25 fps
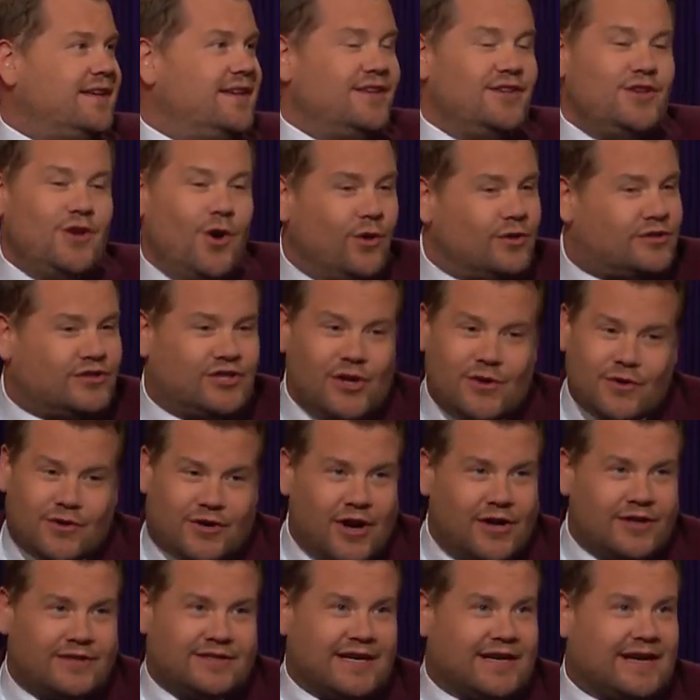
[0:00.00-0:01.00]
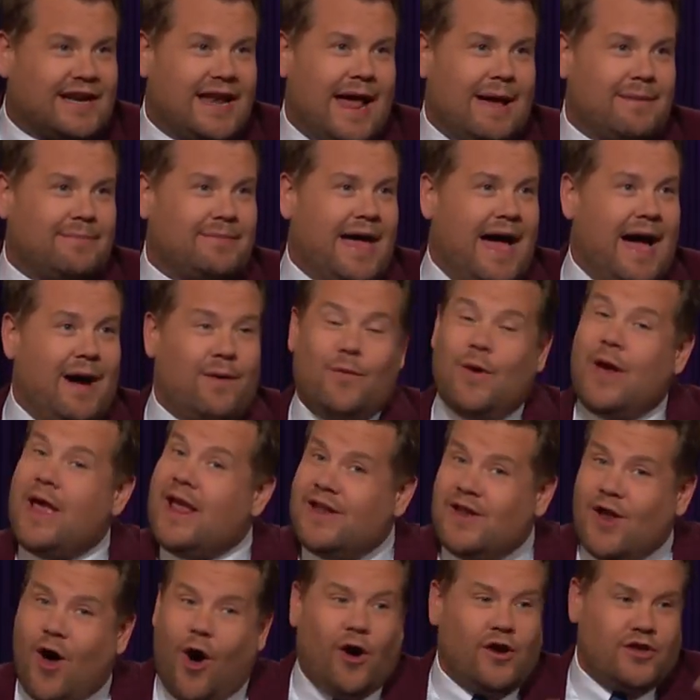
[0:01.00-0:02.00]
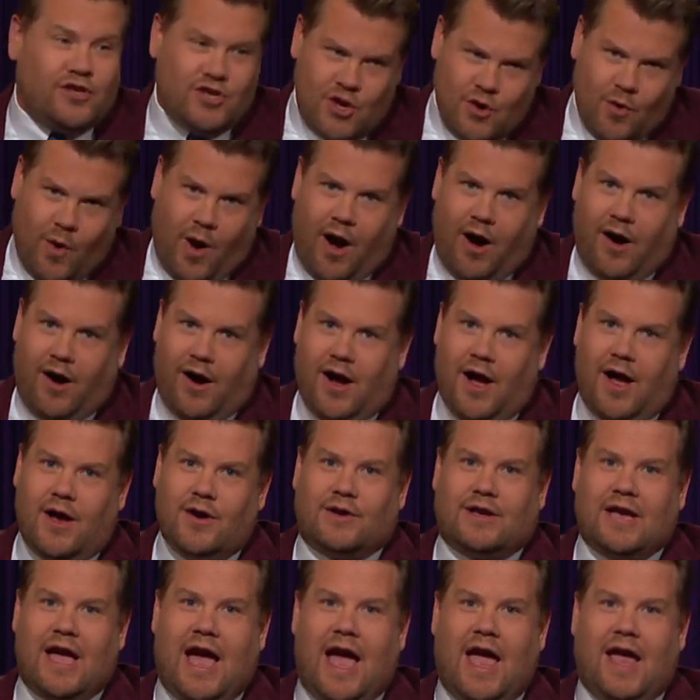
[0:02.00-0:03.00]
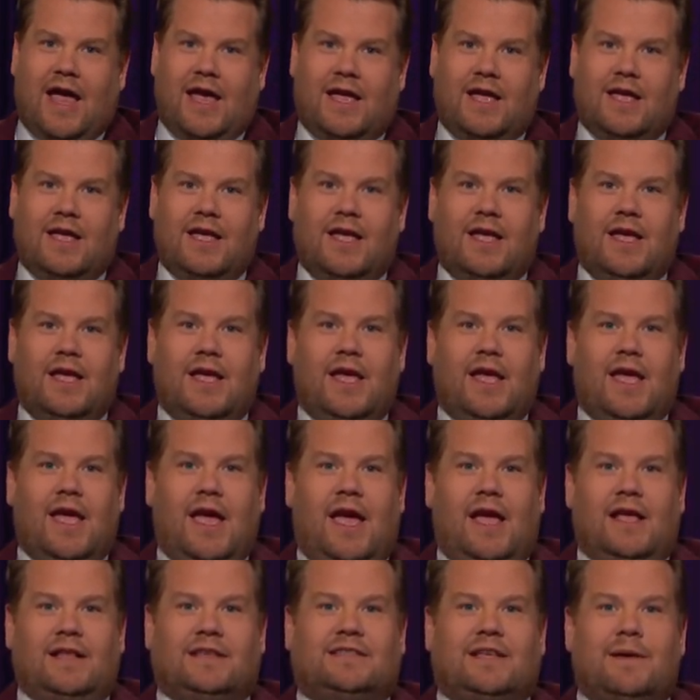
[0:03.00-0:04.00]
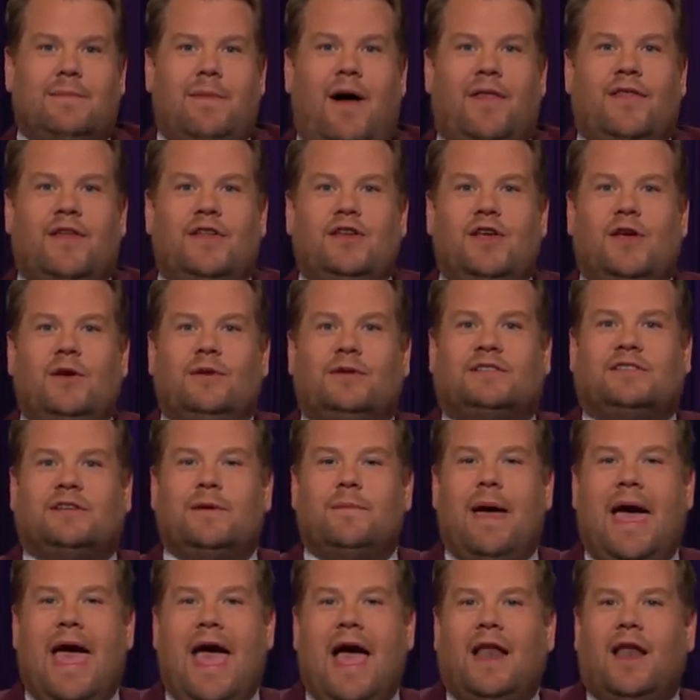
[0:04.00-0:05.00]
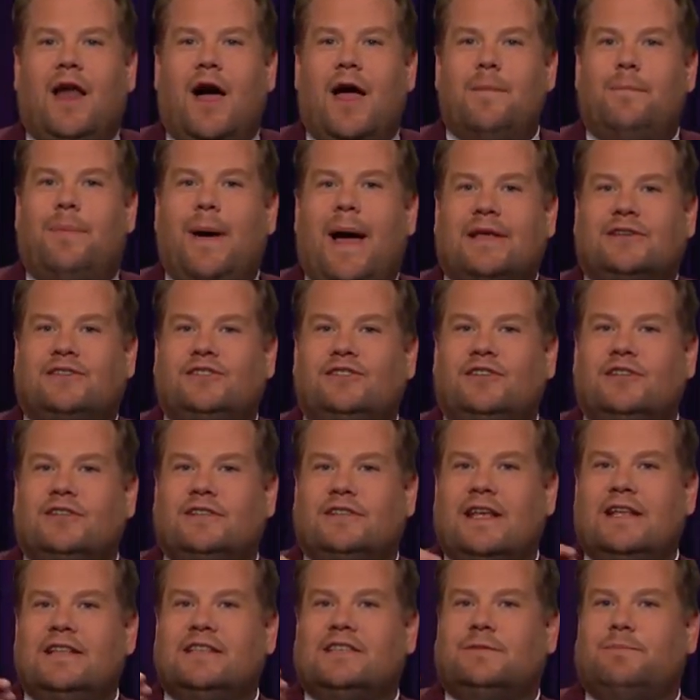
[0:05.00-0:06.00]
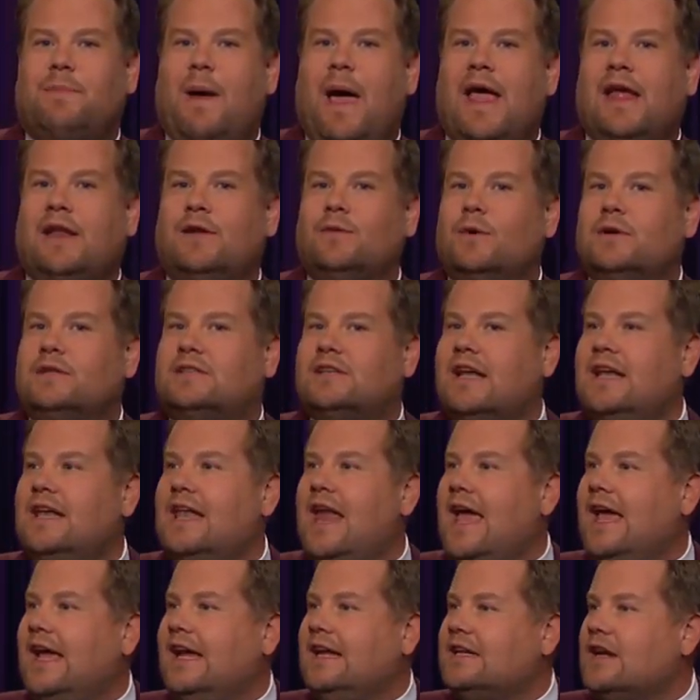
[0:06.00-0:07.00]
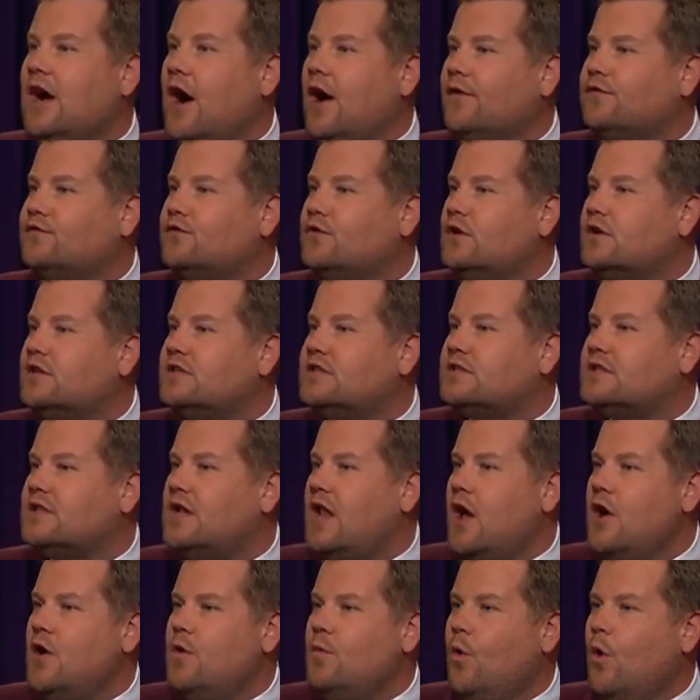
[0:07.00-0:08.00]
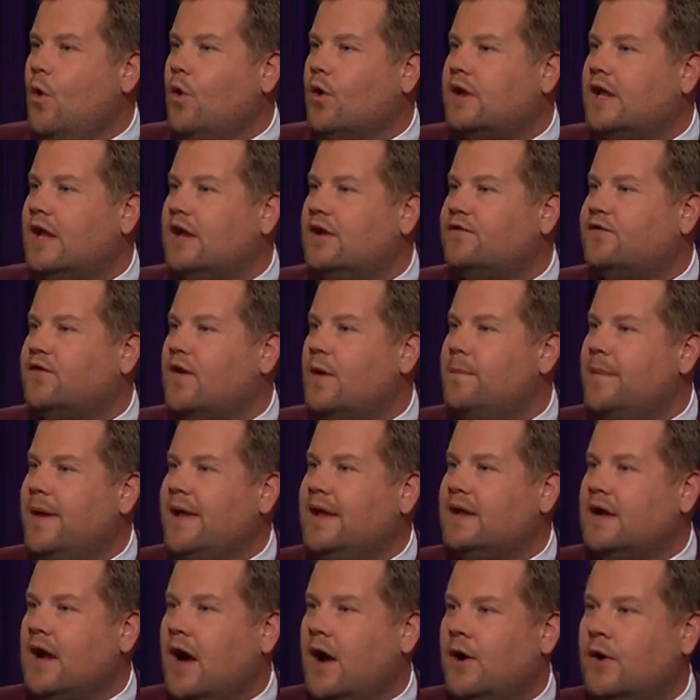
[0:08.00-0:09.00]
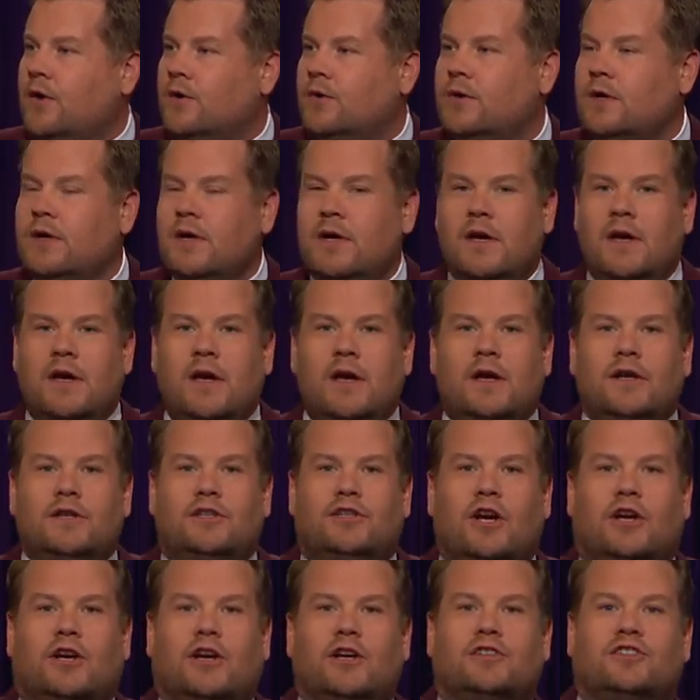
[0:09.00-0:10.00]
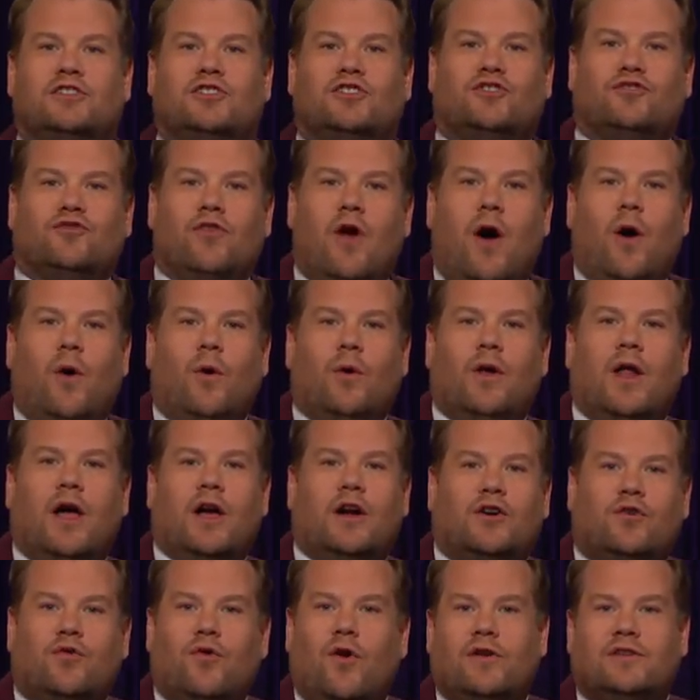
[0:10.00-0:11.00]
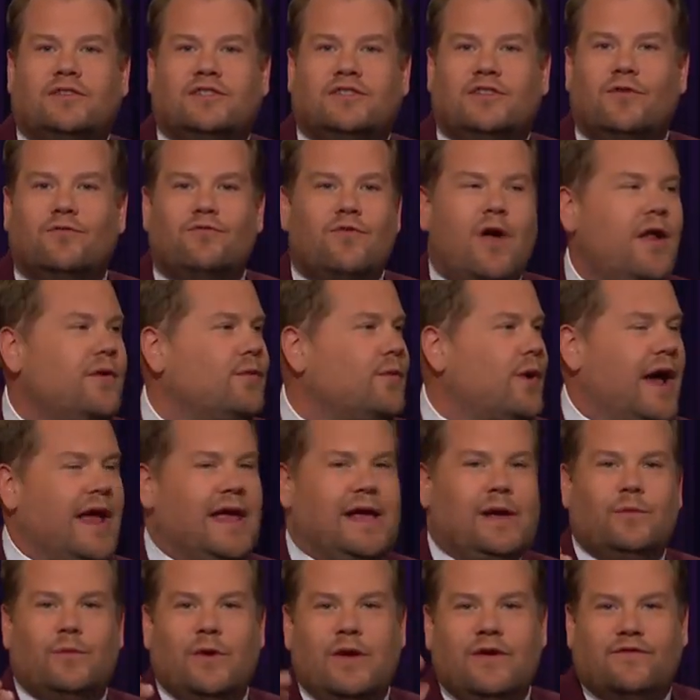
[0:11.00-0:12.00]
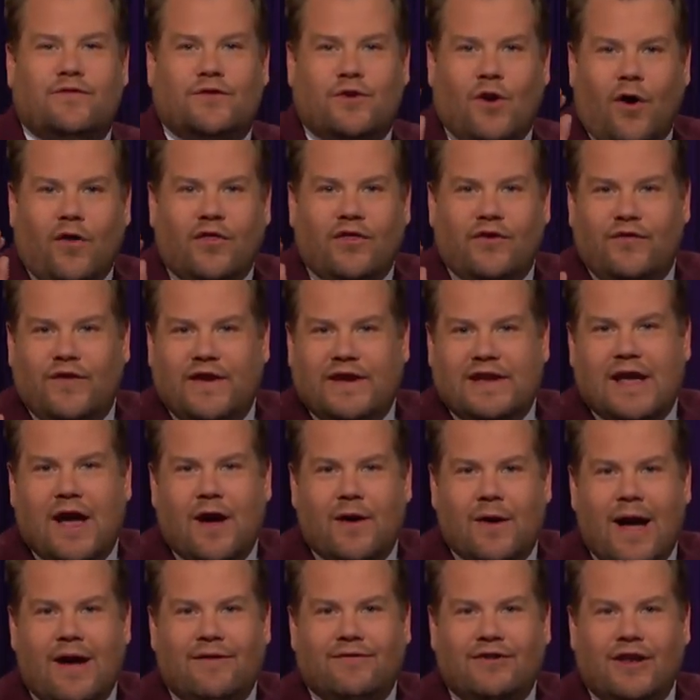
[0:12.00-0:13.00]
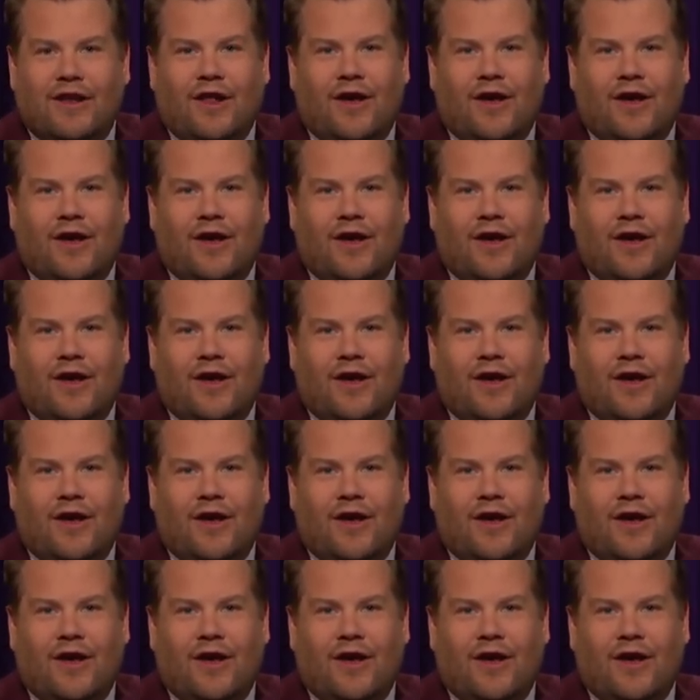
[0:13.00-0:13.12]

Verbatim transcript: You're too good to clap that. We're not. You are. OK. In some other news, some airline passengers in Spain were delayed after a slow-walking flamingo took a stroll across the runway. We've got the video. Have a